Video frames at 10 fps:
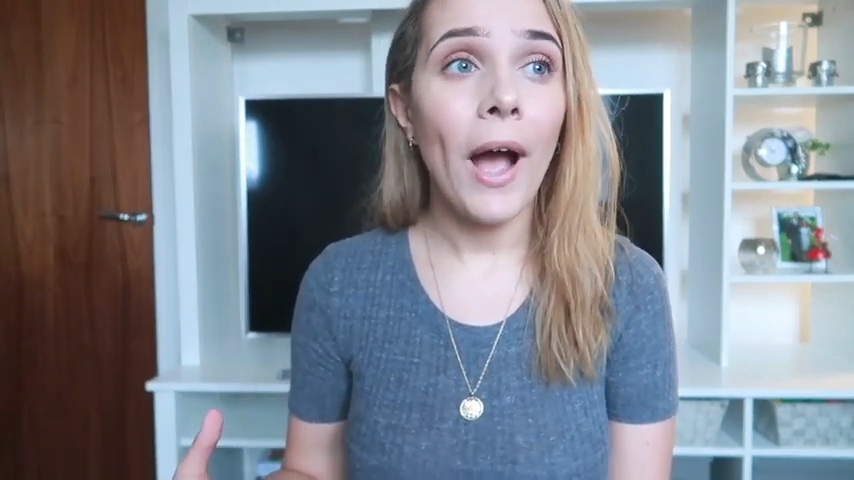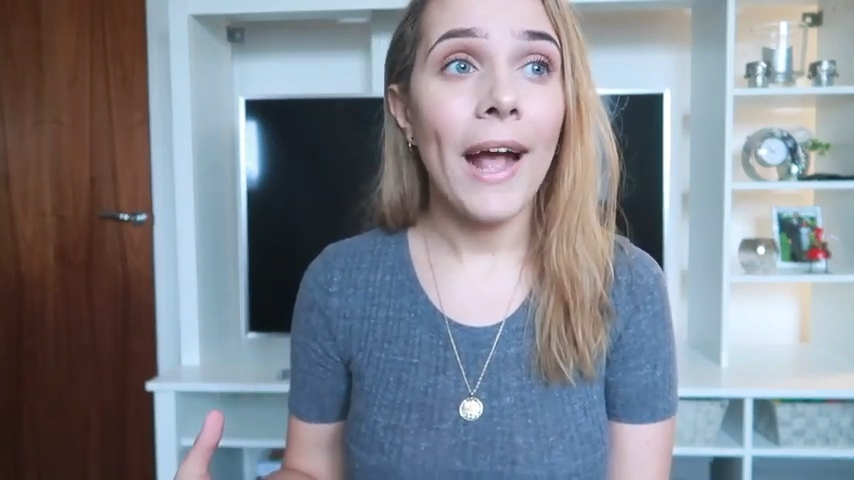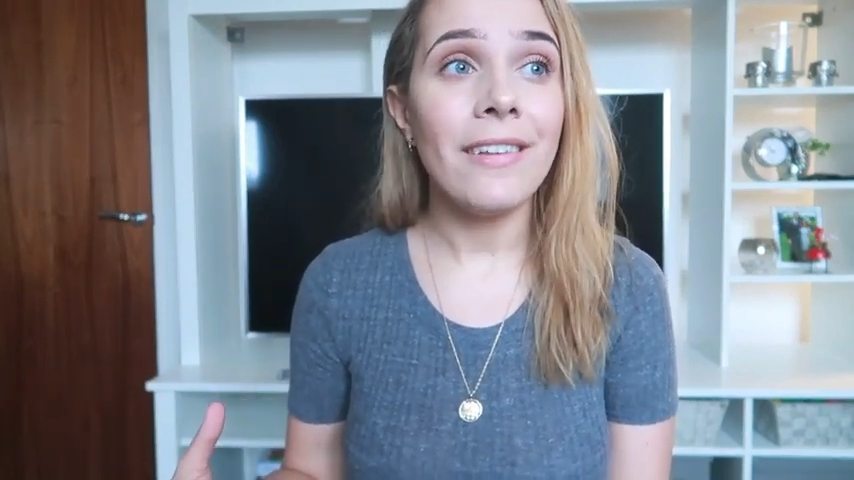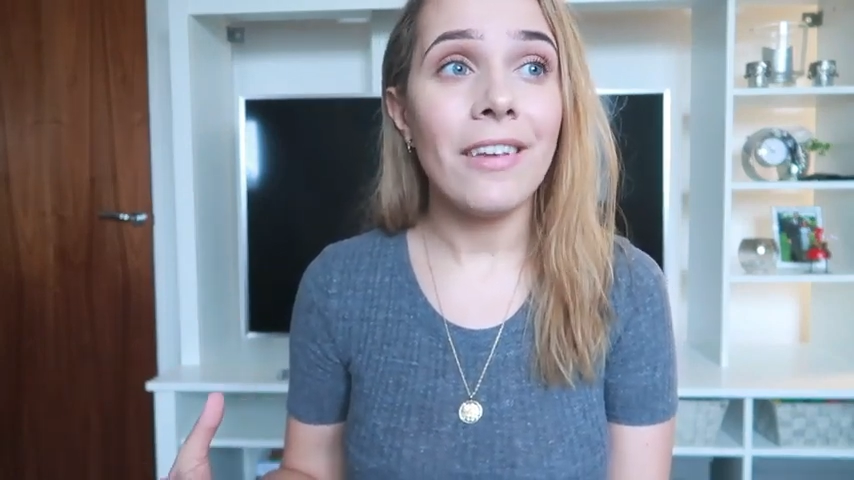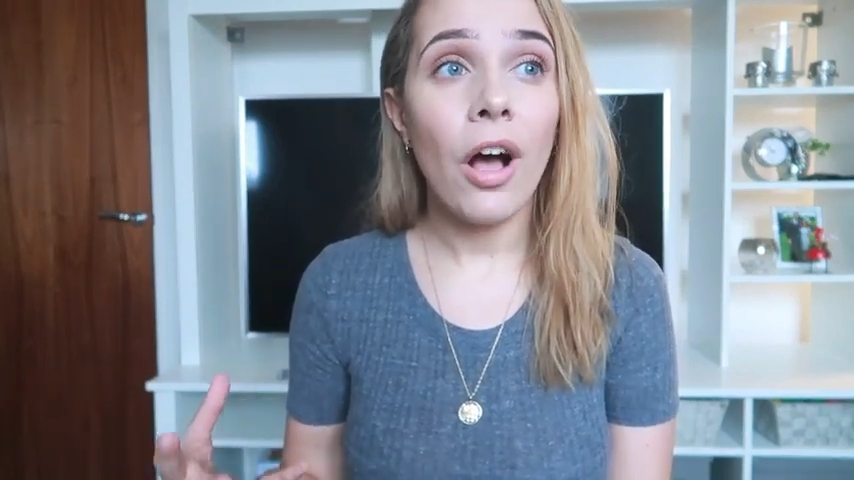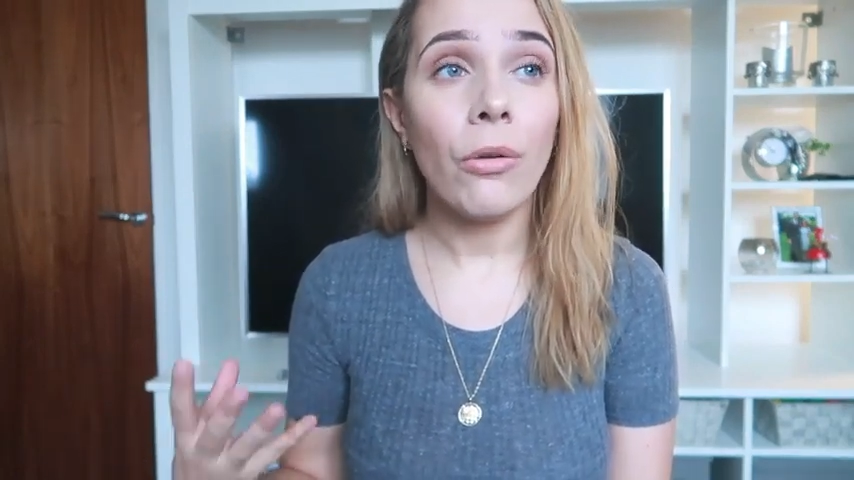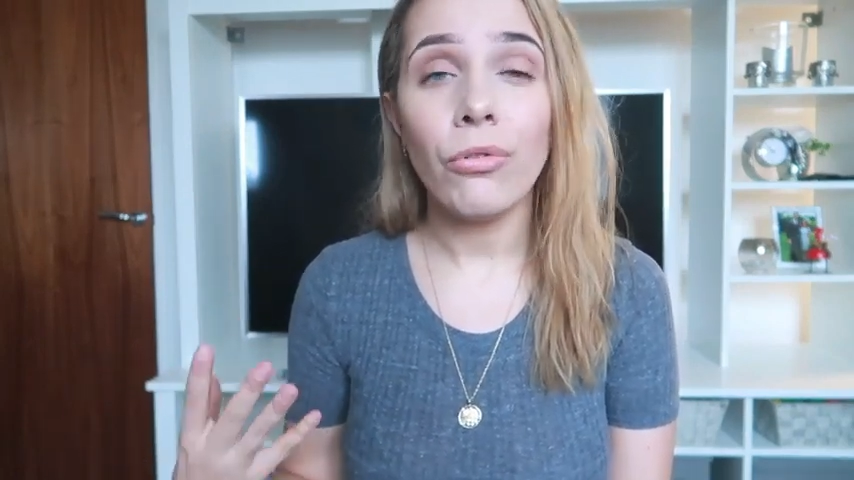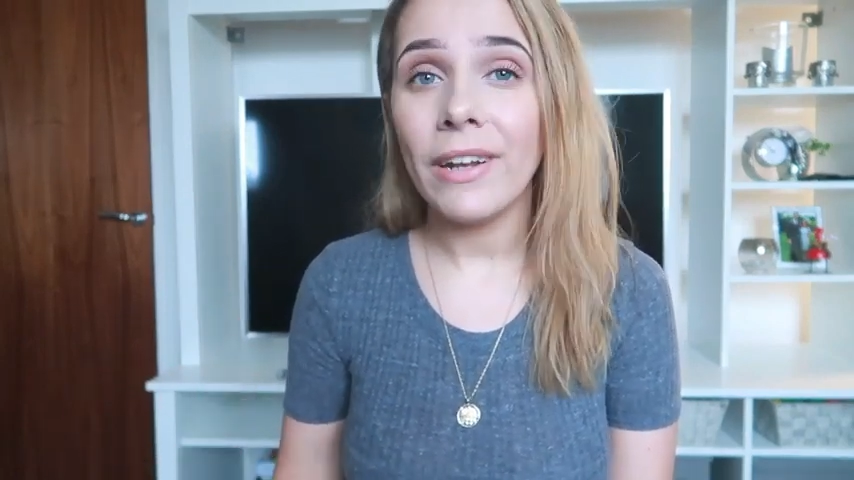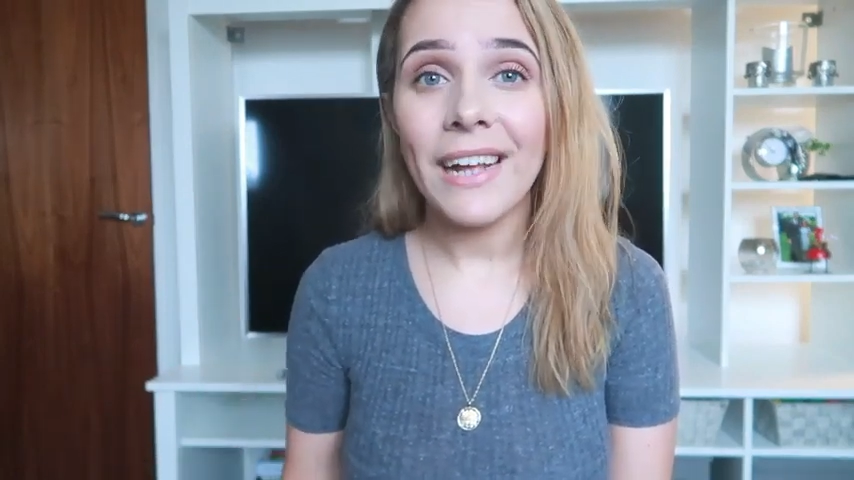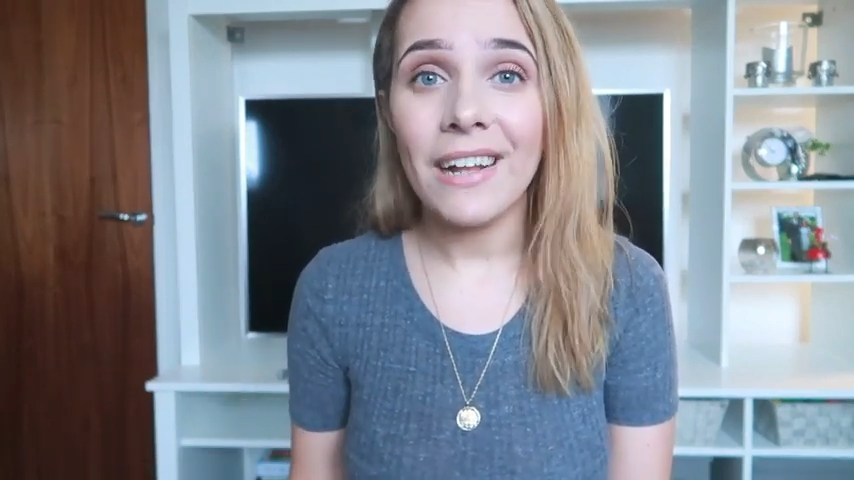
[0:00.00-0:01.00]
and I was
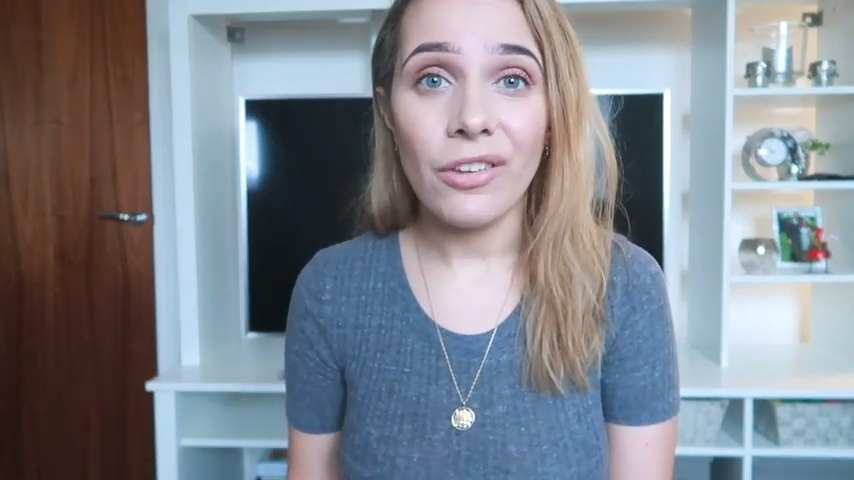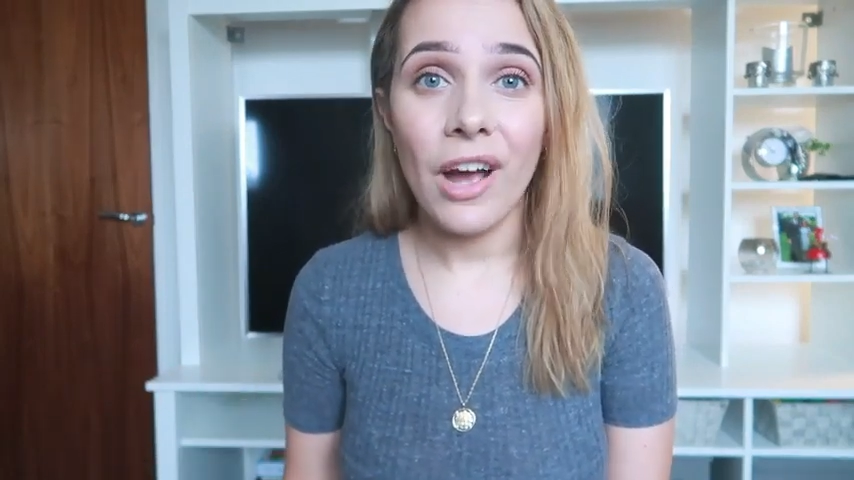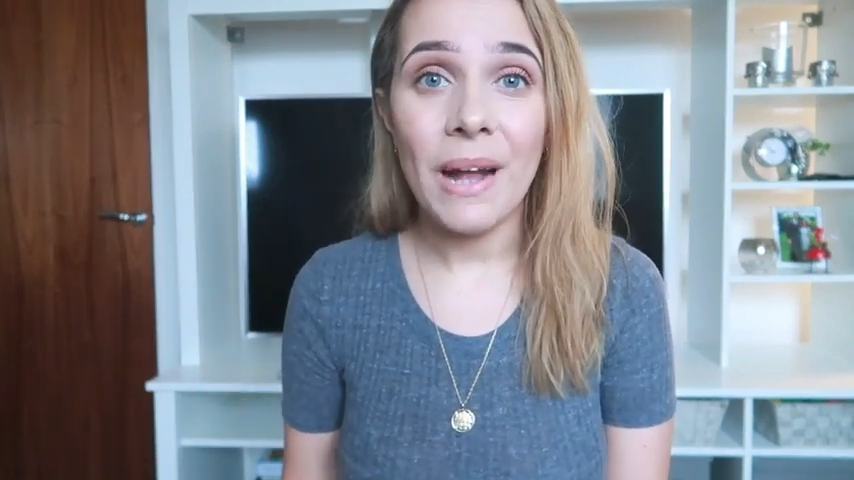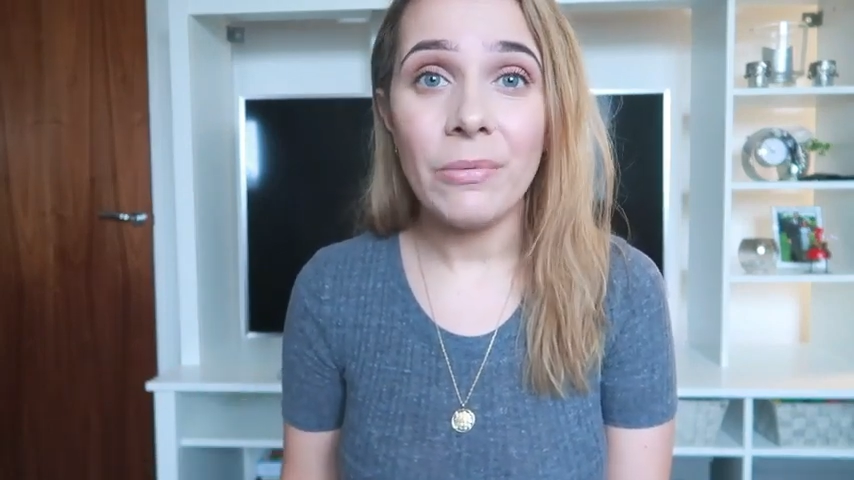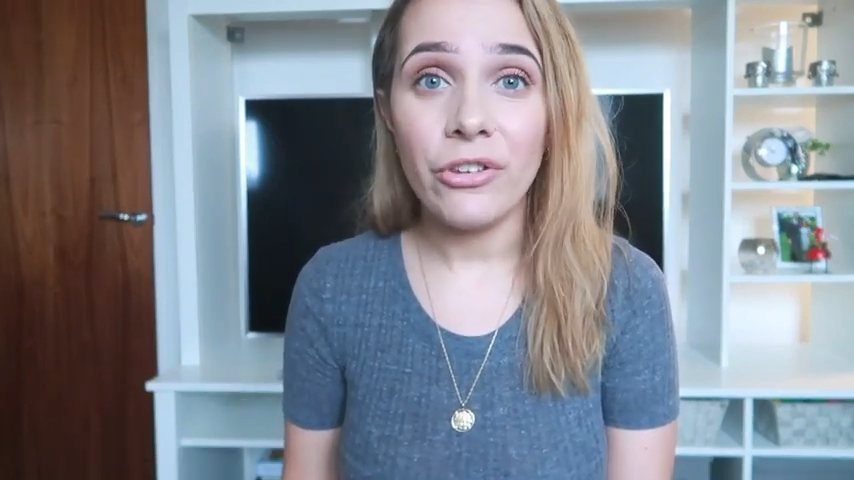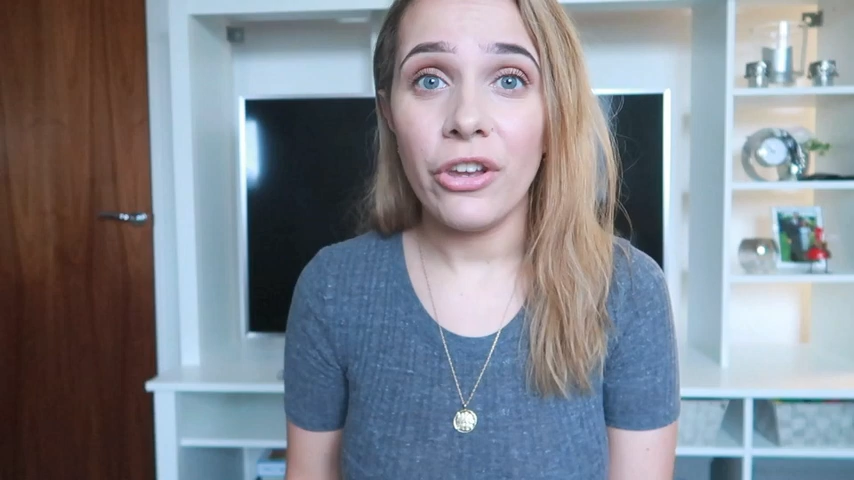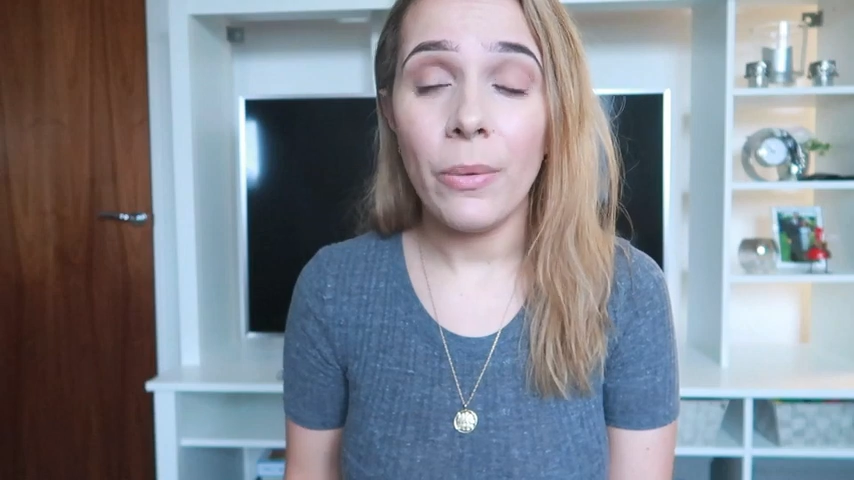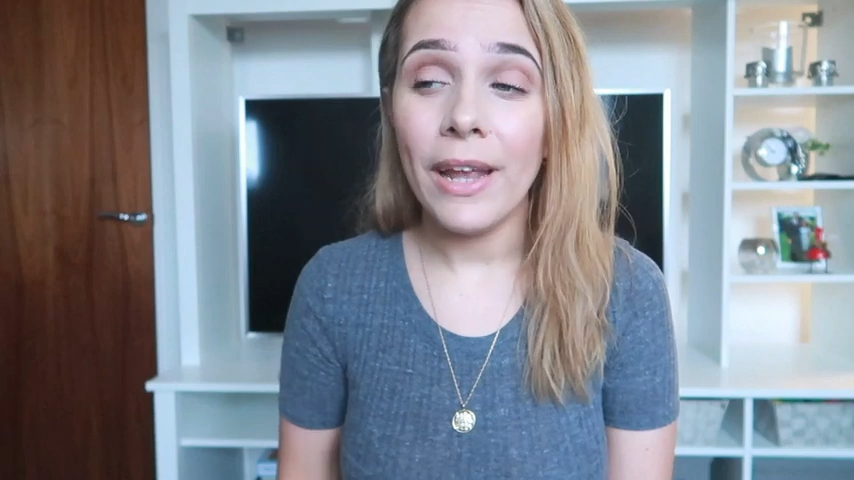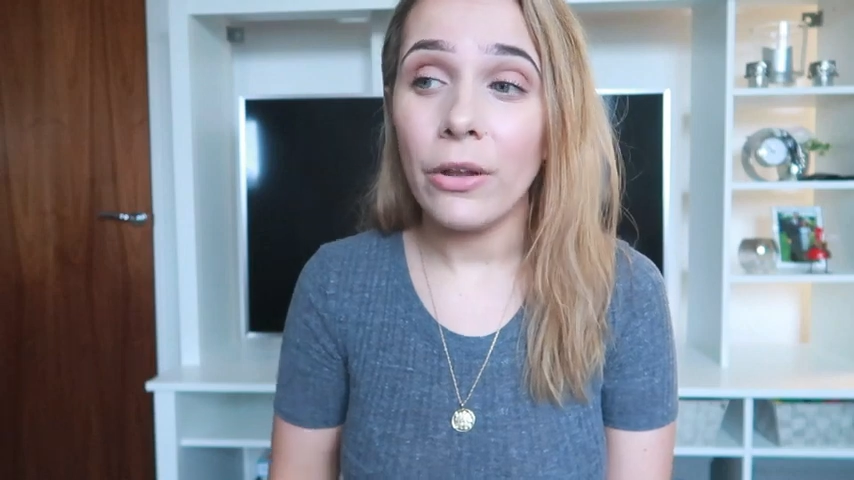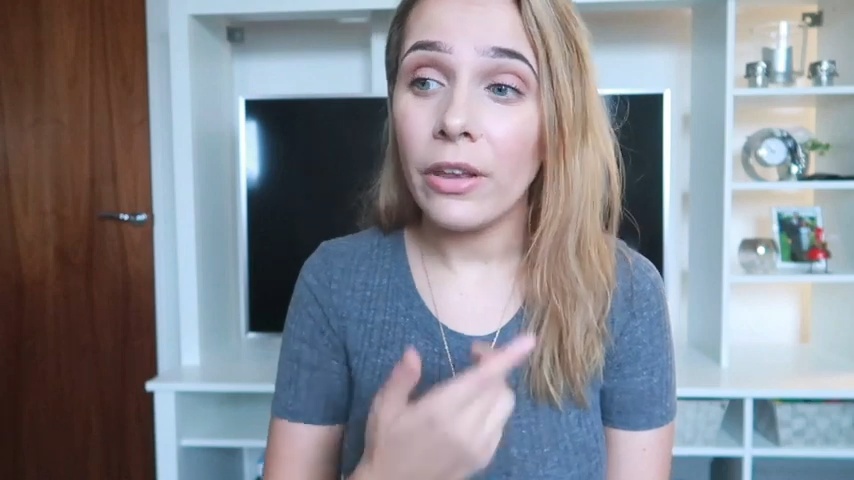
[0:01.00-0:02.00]
running out of time to do it,